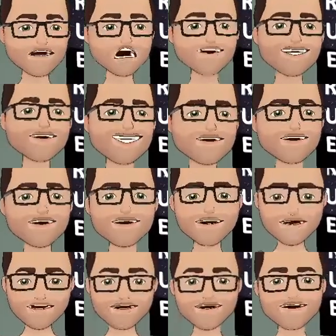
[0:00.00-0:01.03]
So
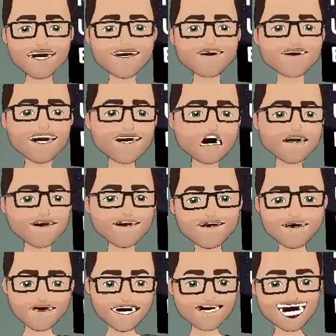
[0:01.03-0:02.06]
I talk about the
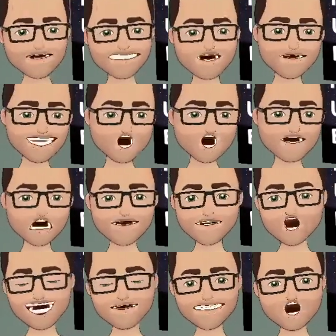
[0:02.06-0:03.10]
5 ways in which
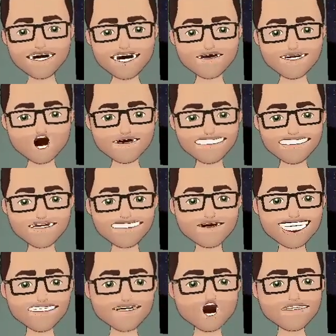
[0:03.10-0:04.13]
virtual reality can be used
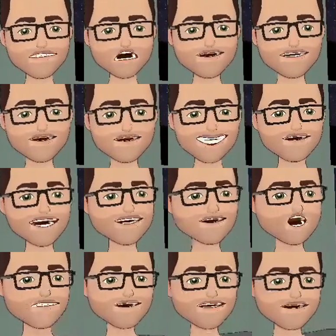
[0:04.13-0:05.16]
clinically. And they
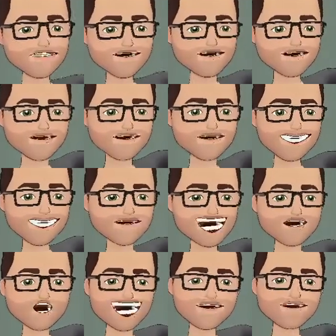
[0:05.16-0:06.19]
are transform,
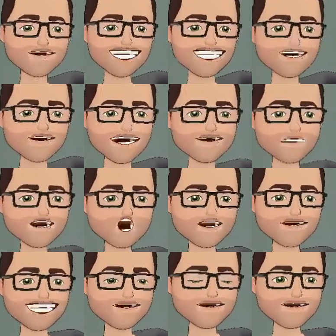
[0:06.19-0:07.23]
heal,
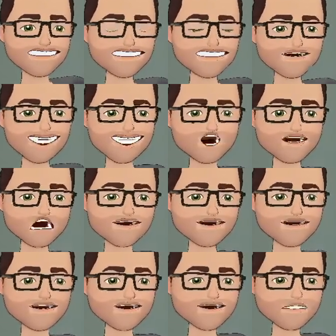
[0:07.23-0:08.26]
reveal,
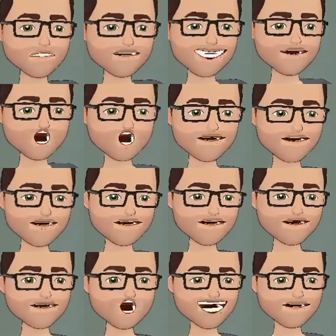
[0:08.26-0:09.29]
understand,
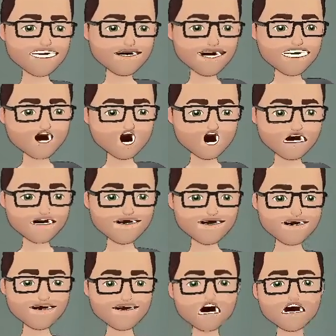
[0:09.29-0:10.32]
and expand.
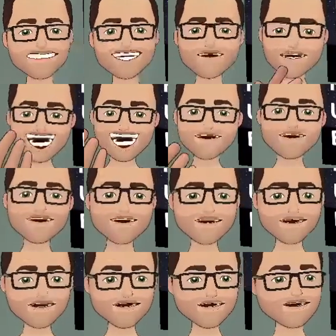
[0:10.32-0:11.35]
So what do I mean by
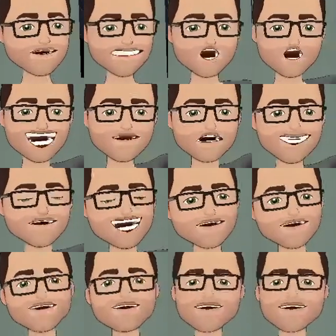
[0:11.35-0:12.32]
that? Well, transform.